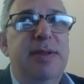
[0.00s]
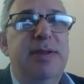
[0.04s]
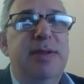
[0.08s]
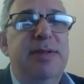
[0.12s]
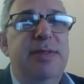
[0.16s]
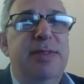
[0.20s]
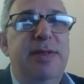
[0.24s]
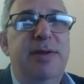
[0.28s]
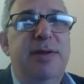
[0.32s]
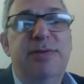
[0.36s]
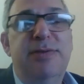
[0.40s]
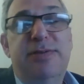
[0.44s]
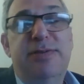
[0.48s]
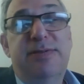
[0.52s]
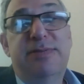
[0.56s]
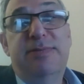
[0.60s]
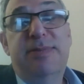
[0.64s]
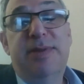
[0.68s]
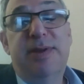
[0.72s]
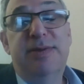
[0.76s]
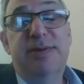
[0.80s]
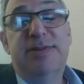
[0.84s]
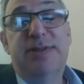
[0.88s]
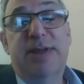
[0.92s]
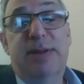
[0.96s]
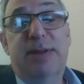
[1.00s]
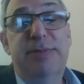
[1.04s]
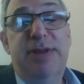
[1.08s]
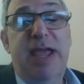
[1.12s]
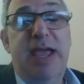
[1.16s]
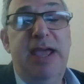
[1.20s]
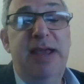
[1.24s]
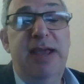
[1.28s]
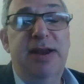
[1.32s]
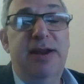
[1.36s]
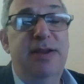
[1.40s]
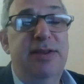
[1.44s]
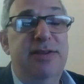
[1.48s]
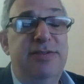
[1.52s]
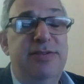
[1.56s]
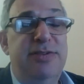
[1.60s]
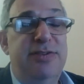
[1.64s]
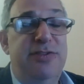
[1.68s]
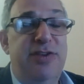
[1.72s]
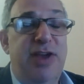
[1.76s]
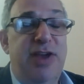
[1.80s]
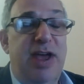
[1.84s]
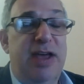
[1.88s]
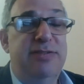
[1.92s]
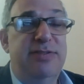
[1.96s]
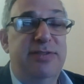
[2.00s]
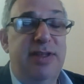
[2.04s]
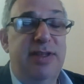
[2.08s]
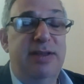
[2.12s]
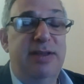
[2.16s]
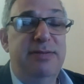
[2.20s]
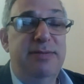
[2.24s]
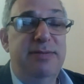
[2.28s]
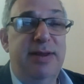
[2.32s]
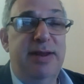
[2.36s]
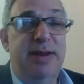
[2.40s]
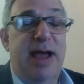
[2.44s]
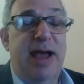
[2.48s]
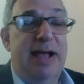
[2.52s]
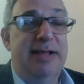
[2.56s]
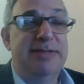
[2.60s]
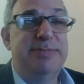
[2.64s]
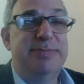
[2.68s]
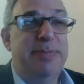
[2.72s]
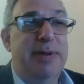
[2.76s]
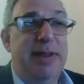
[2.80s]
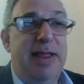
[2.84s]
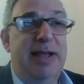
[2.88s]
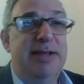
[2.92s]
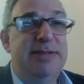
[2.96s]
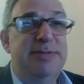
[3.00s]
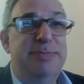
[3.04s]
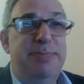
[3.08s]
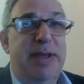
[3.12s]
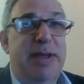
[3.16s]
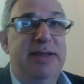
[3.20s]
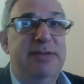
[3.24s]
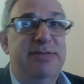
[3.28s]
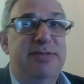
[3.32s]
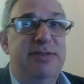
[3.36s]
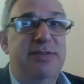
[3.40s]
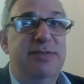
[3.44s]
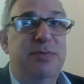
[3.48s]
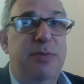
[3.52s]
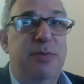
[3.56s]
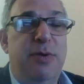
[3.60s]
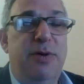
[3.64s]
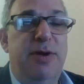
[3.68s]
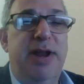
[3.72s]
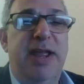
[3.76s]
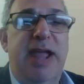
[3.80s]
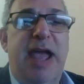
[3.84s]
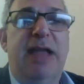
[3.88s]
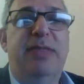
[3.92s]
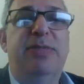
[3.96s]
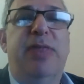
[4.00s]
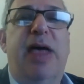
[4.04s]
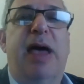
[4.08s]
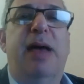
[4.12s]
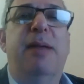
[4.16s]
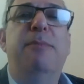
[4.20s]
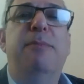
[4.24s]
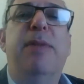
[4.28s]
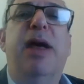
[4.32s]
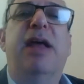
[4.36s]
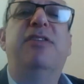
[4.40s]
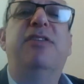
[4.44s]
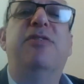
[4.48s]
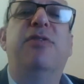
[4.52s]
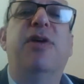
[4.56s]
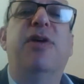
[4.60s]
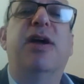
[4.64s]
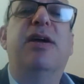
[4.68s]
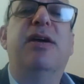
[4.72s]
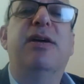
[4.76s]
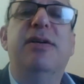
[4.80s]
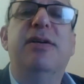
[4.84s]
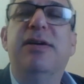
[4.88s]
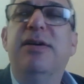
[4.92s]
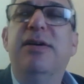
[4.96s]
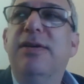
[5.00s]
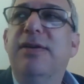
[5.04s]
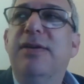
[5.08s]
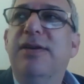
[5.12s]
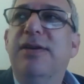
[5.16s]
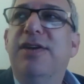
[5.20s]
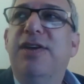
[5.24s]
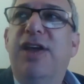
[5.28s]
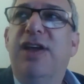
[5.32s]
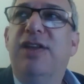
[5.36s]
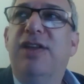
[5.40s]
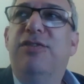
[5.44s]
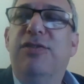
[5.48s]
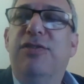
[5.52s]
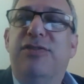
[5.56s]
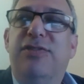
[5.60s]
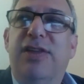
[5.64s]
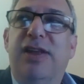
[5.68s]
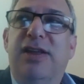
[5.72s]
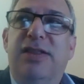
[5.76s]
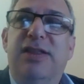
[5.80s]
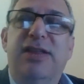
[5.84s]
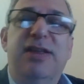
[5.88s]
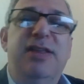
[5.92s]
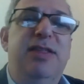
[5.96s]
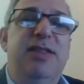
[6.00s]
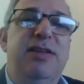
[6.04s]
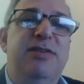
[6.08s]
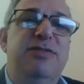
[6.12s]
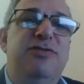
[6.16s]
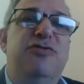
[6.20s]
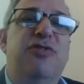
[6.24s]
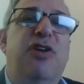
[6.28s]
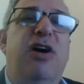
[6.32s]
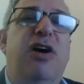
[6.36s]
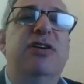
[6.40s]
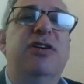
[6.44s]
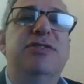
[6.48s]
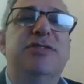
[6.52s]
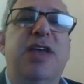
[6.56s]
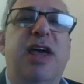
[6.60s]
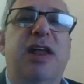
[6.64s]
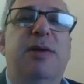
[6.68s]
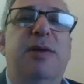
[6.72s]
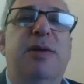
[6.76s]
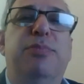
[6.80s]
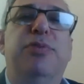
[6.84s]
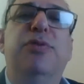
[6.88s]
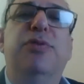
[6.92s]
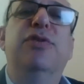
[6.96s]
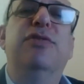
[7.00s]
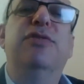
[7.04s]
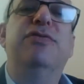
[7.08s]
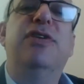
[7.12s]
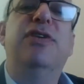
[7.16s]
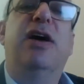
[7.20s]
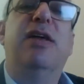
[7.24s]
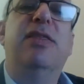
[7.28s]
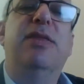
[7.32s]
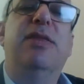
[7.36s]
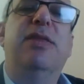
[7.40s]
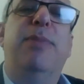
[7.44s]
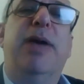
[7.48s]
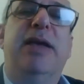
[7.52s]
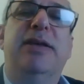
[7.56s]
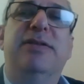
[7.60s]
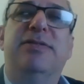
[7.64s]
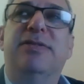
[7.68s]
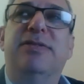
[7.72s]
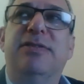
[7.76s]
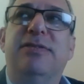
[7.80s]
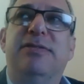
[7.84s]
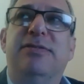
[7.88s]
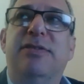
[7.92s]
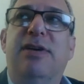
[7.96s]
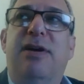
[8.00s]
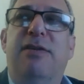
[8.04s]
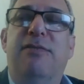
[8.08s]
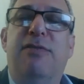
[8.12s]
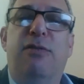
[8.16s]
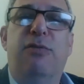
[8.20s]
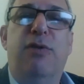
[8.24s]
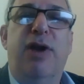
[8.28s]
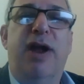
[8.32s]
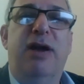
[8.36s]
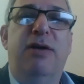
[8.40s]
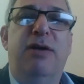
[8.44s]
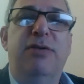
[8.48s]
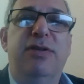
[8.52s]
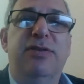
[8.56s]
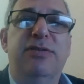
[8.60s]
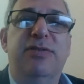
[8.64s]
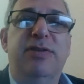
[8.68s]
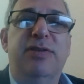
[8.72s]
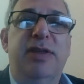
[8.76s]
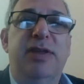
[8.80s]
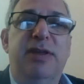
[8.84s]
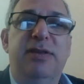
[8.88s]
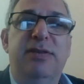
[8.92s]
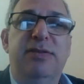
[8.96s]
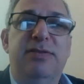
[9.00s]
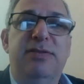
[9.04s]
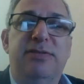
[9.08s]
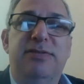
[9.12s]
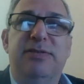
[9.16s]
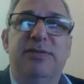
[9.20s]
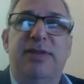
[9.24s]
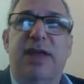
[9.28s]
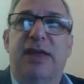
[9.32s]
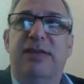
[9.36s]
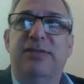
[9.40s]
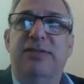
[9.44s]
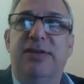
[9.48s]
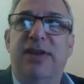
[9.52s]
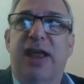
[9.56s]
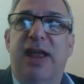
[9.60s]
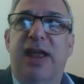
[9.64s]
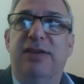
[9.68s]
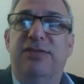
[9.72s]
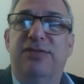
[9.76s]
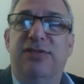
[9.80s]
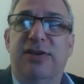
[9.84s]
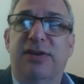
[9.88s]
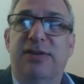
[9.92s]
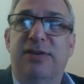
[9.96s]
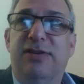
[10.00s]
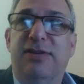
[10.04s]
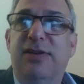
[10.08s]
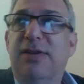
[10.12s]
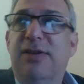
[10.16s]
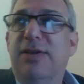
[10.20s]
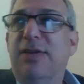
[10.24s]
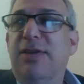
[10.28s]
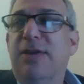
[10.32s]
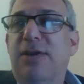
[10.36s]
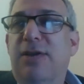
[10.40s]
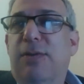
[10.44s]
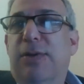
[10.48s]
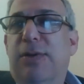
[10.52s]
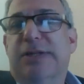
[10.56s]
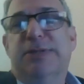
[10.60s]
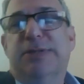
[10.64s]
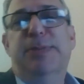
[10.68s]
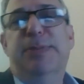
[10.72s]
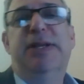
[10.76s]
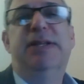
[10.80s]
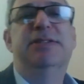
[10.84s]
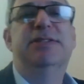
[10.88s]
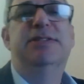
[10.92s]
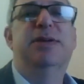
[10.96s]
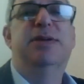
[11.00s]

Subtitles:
there's some data to suggest that in hospitalized patients, we're already at that metric. Interestingly, these drugs get approved on the basis of a rare disease designation, which means the